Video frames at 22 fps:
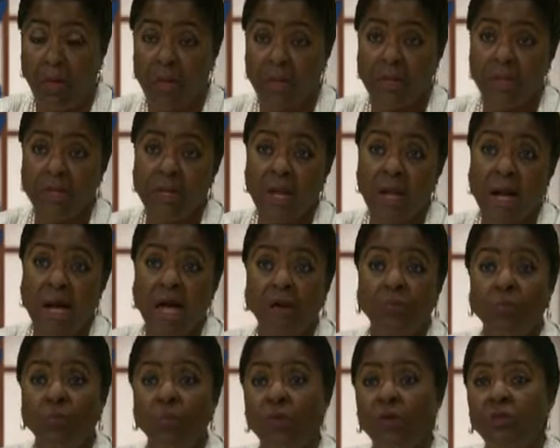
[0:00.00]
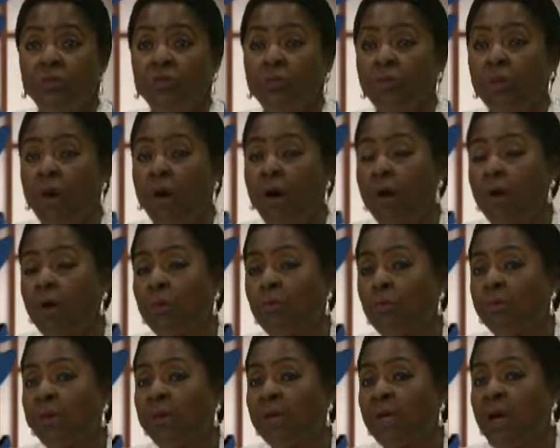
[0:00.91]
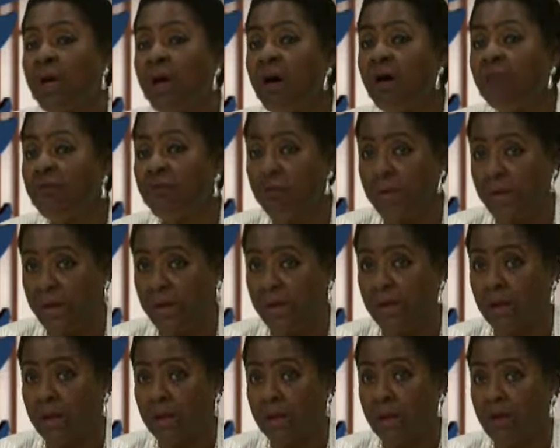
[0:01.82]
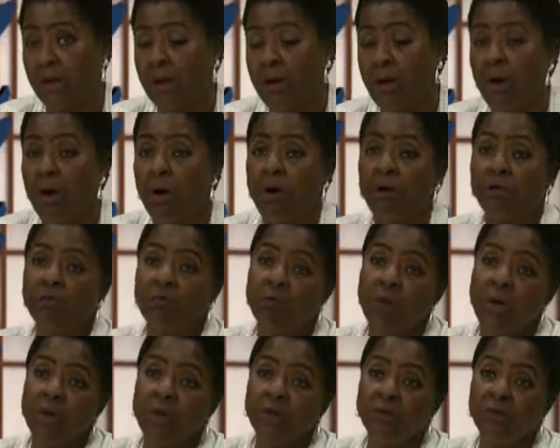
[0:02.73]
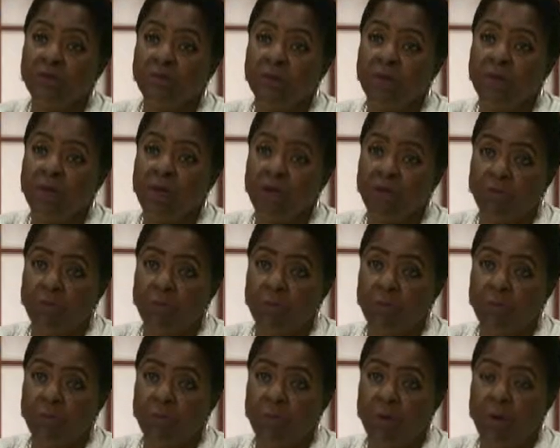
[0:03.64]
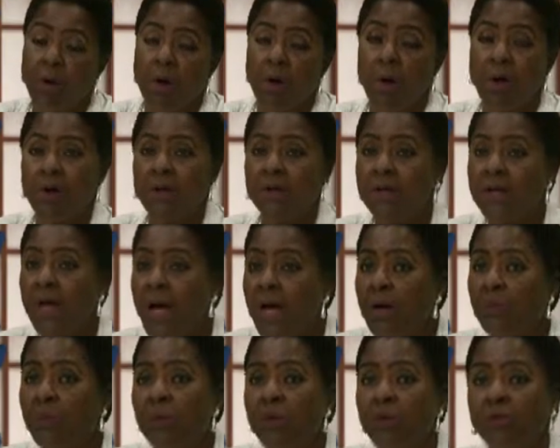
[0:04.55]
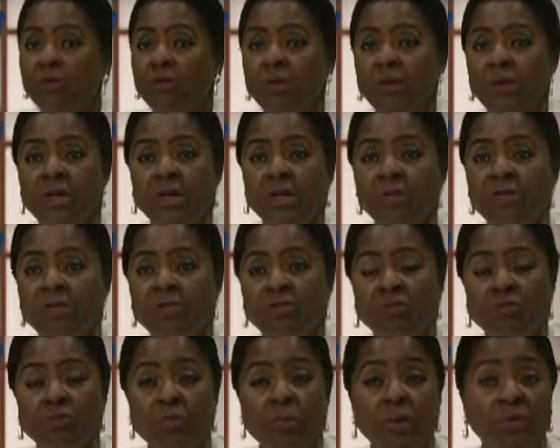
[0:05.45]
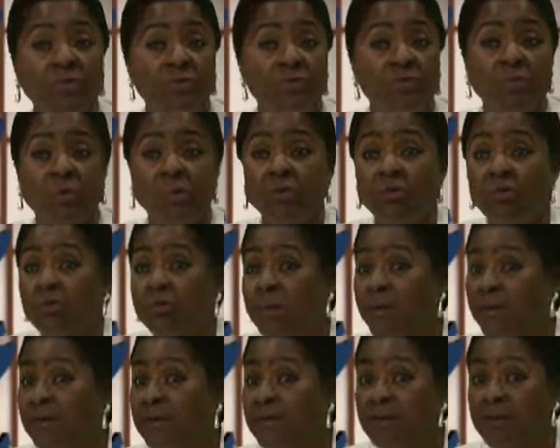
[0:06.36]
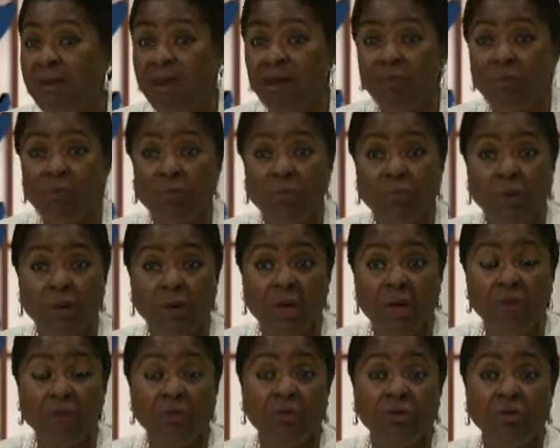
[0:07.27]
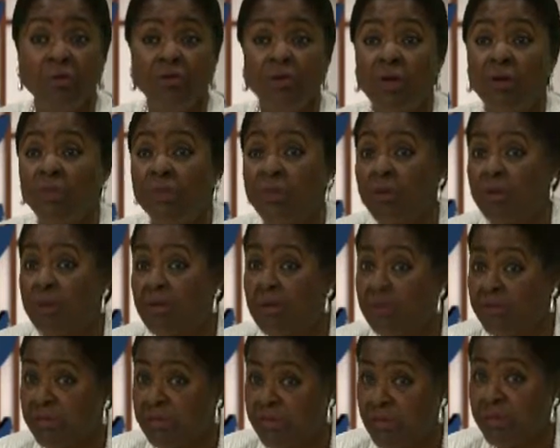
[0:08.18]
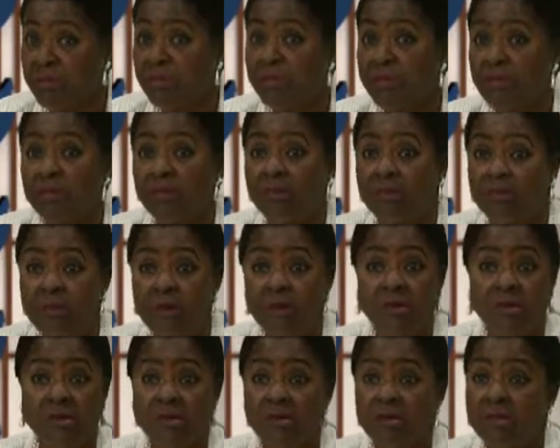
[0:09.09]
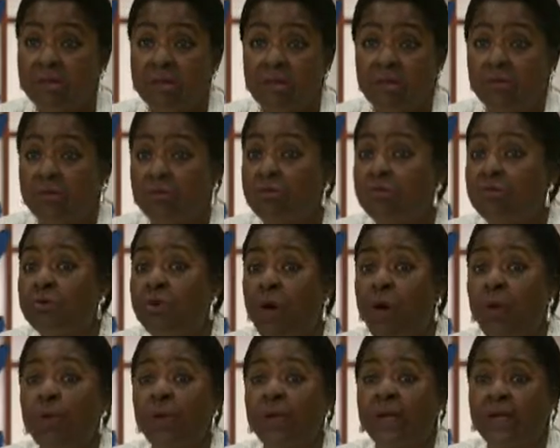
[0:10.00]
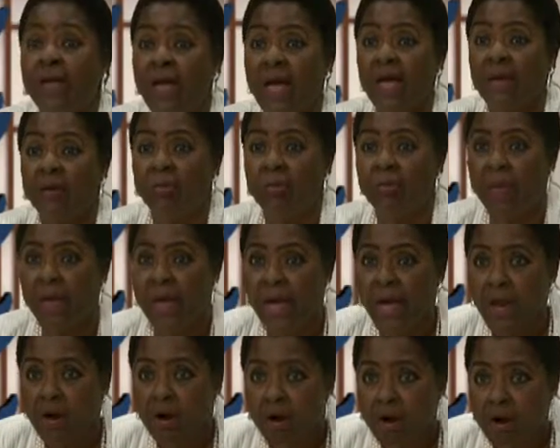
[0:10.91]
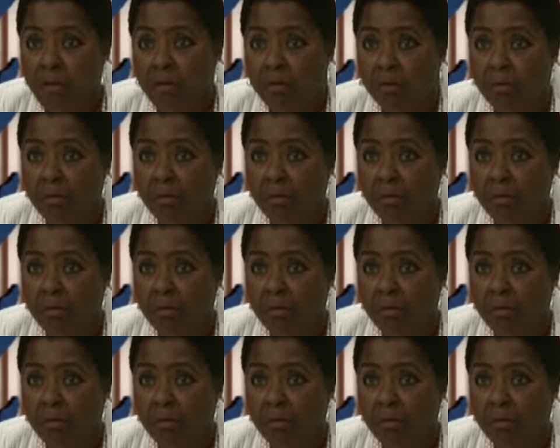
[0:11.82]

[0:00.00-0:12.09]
not when you are recovering or trying to recover, or not when you're in a situation where you may never recover. You know, there are some sicknesses that you don't get better,